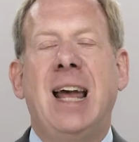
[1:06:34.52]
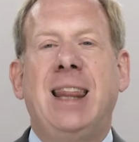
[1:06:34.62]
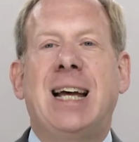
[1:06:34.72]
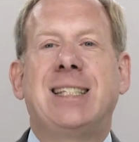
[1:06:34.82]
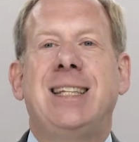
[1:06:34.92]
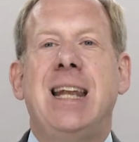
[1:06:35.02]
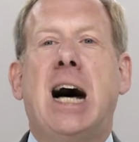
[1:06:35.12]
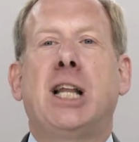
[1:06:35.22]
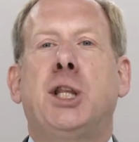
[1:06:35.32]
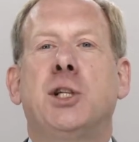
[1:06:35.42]
That's
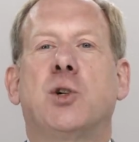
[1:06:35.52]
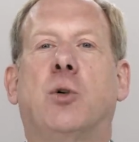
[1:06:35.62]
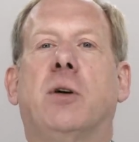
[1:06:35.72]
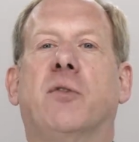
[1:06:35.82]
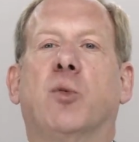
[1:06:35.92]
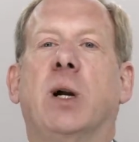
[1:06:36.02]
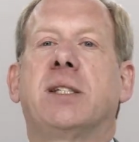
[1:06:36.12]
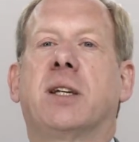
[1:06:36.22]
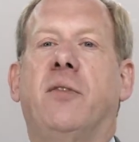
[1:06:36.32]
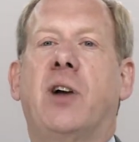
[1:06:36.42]
not the sort of
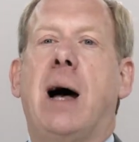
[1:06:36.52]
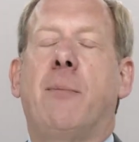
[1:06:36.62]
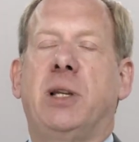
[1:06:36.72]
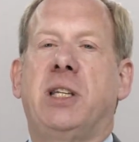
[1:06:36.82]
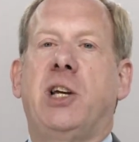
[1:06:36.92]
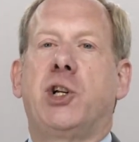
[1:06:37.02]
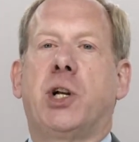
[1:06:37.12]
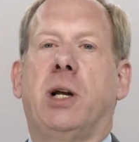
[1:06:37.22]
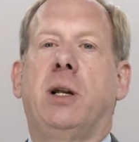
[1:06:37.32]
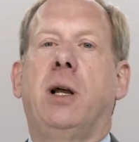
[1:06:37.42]
risk of
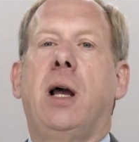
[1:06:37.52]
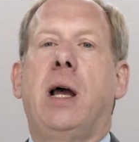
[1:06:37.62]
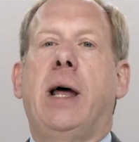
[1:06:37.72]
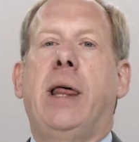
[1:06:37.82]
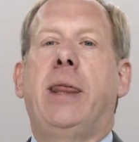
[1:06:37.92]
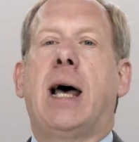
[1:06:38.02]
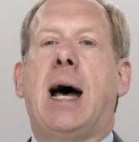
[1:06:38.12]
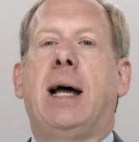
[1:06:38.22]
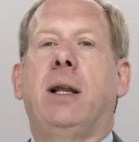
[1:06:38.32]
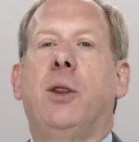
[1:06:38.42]
competition
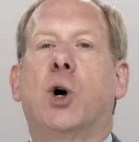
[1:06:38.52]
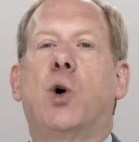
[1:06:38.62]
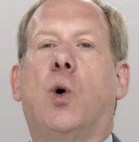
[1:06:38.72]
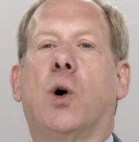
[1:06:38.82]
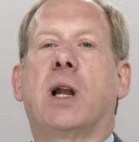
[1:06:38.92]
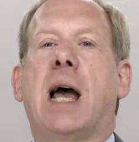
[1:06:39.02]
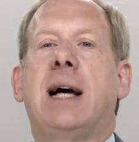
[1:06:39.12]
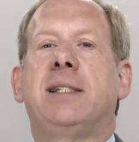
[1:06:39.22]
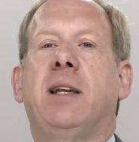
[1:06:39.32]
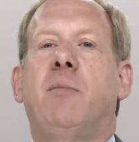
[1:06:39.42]
that the court
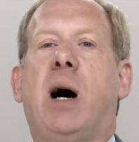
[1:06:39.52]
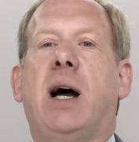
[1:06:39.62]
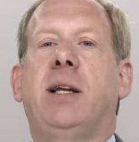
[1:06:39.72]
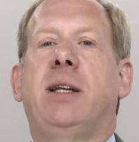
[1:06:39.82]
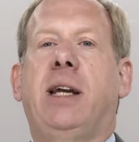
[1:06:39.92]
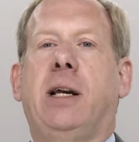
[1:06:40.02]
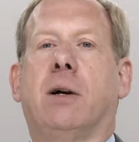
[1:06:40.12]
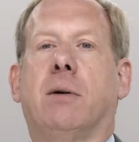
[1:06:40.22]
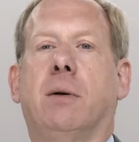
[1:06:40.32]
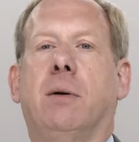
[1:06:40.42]
has in mind here.